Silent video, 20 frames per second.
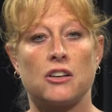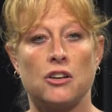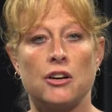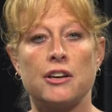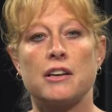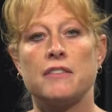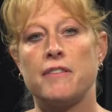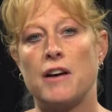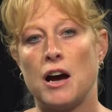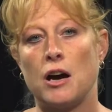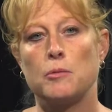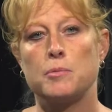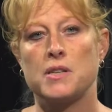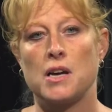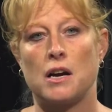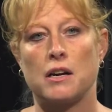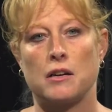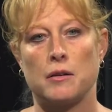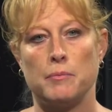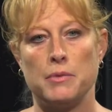could have helped
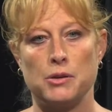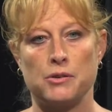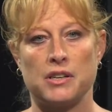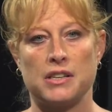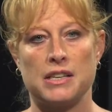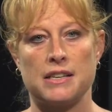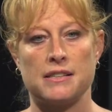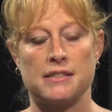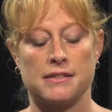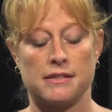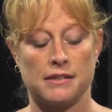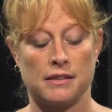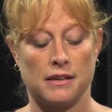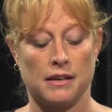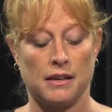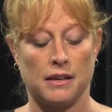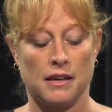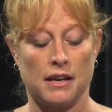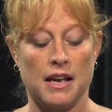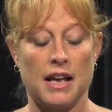our communities.
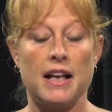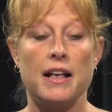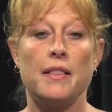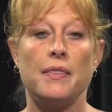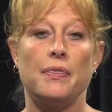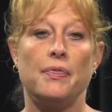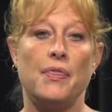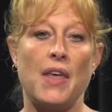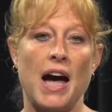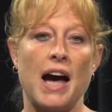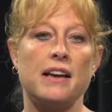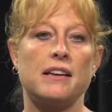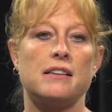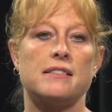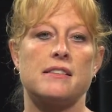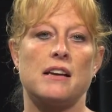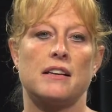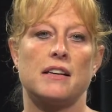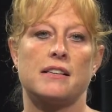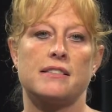That
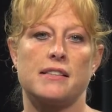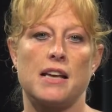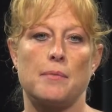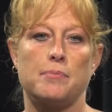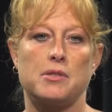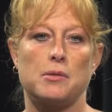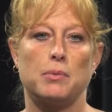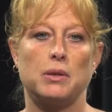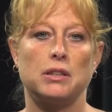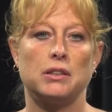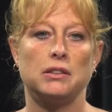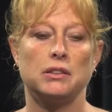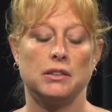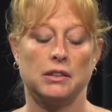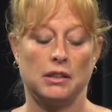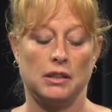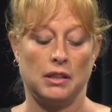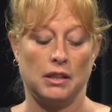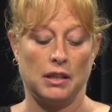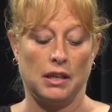is unacceptable.
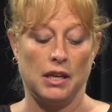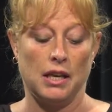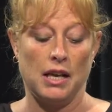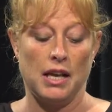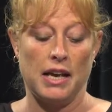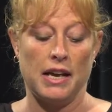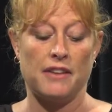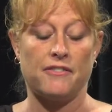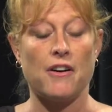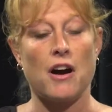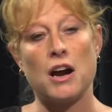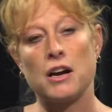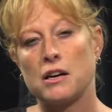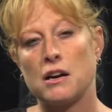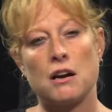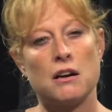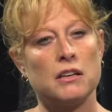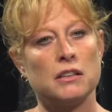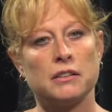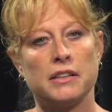If our
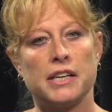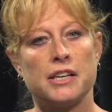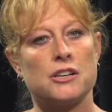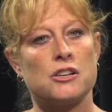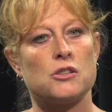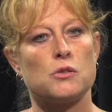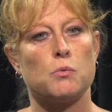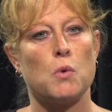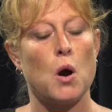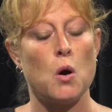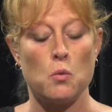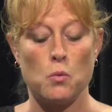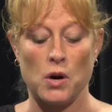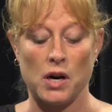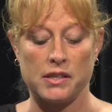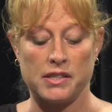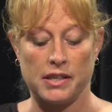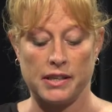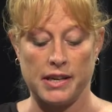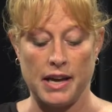current leaders won't
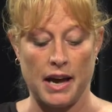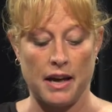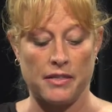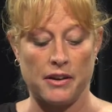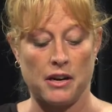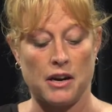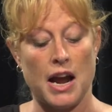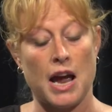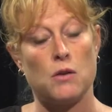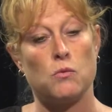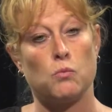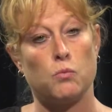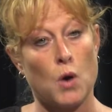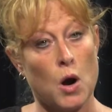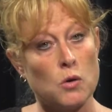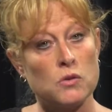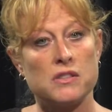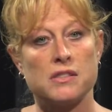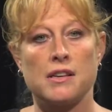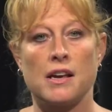work together and
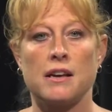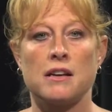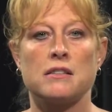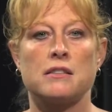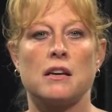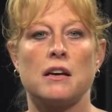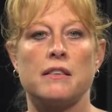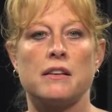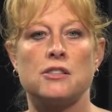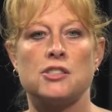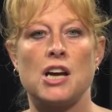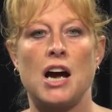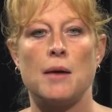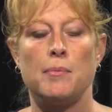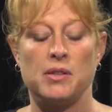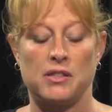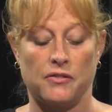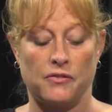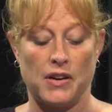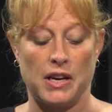won't stay until the job
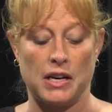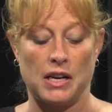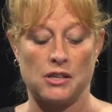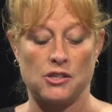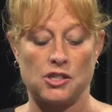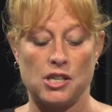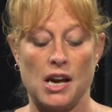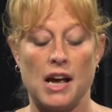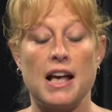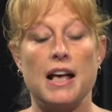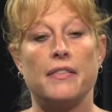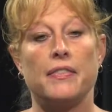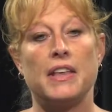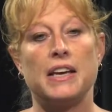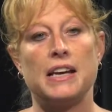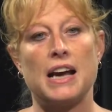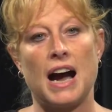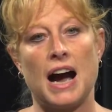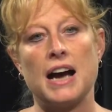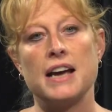is finished,
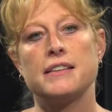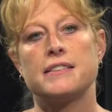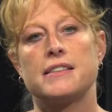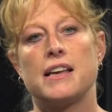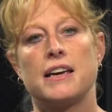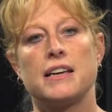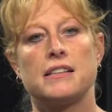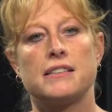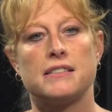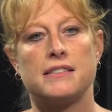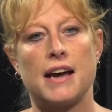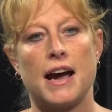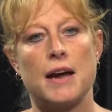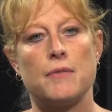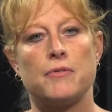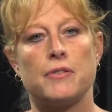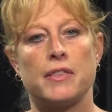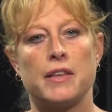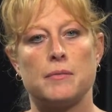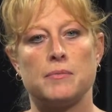then I say it's time
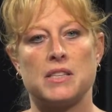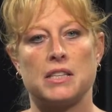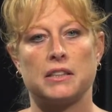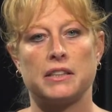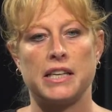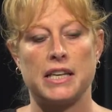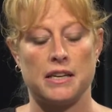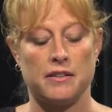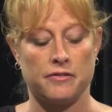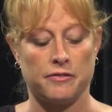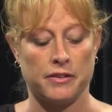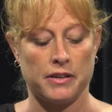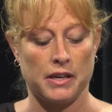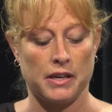for them to leave.